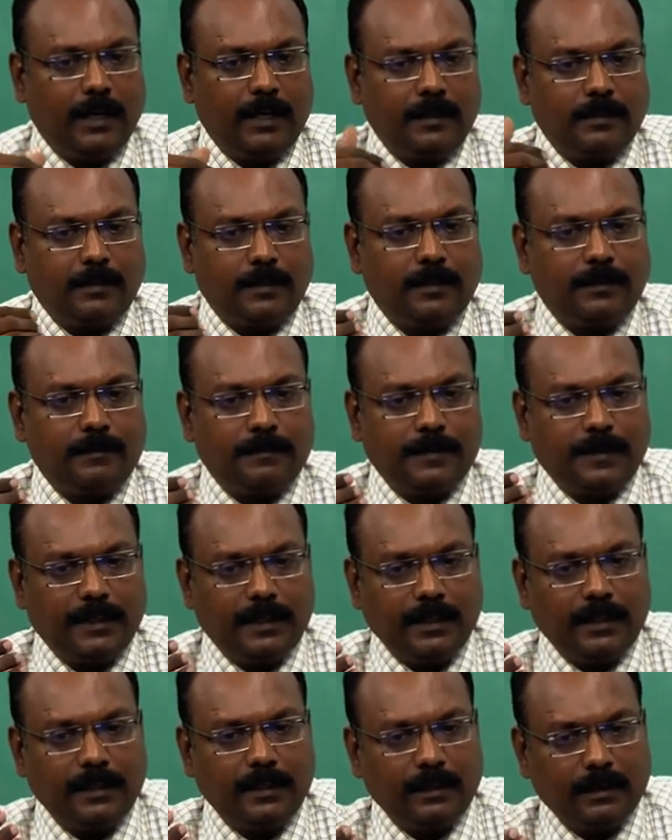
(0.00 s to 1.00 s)
Instead of
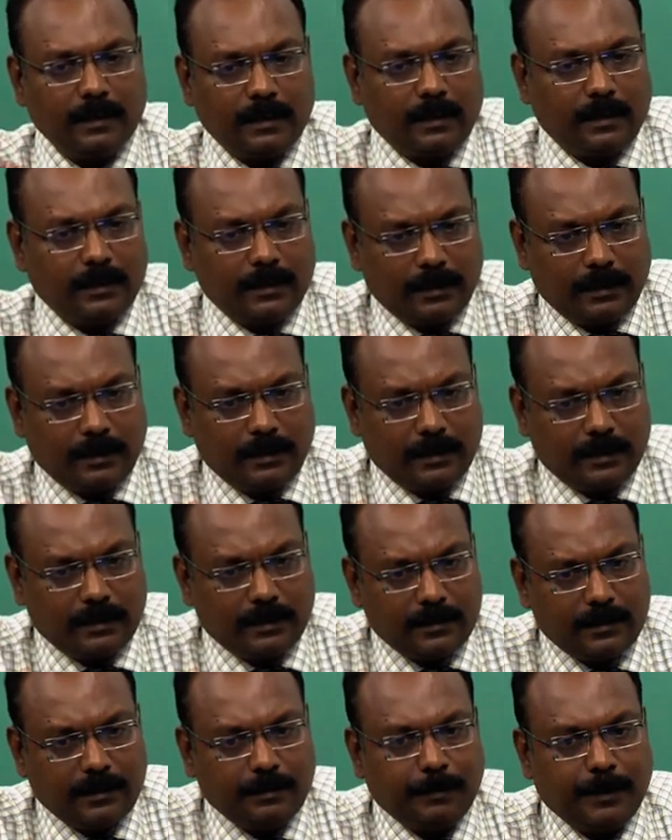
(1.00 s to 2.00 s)
saying uh, it,
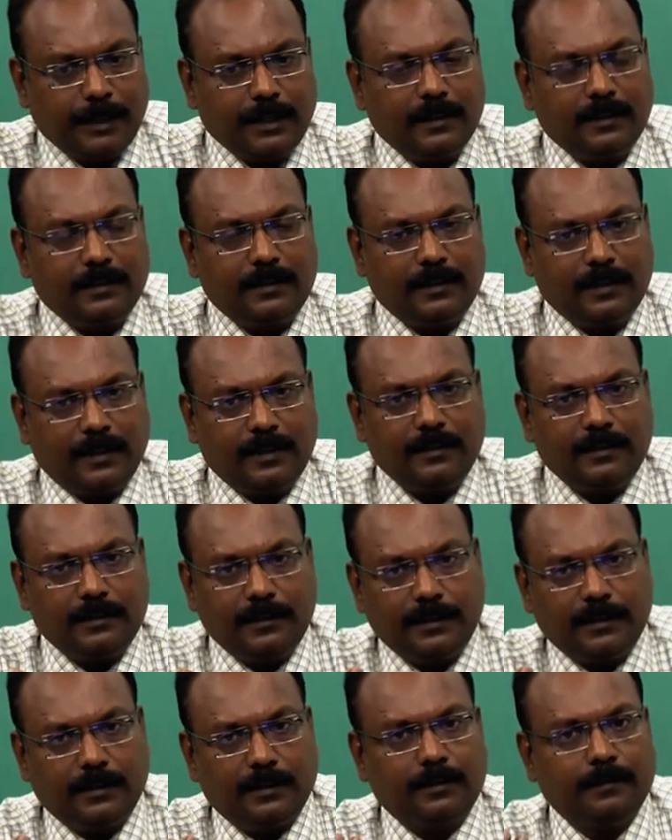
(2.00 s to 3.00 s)
does not make it 10
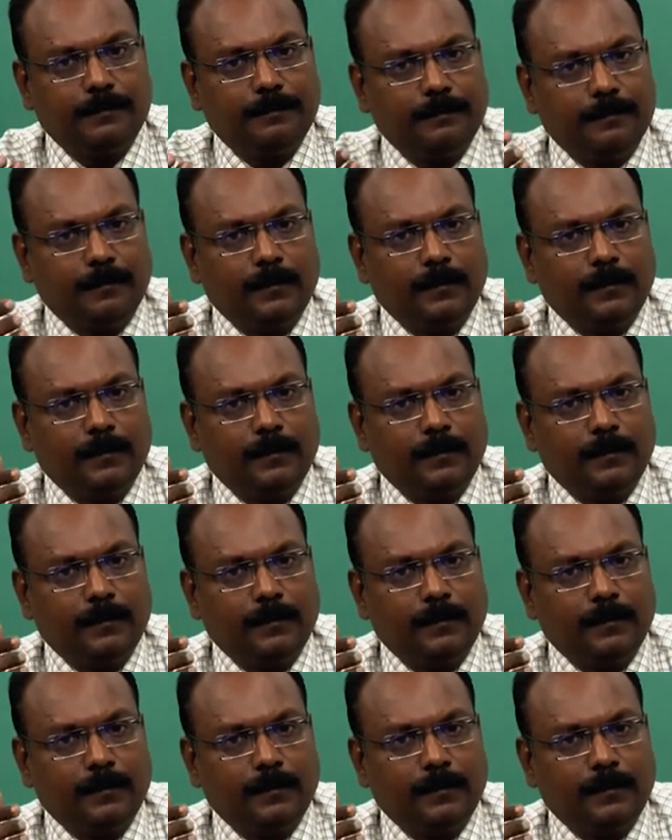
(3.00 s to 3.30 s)
dear,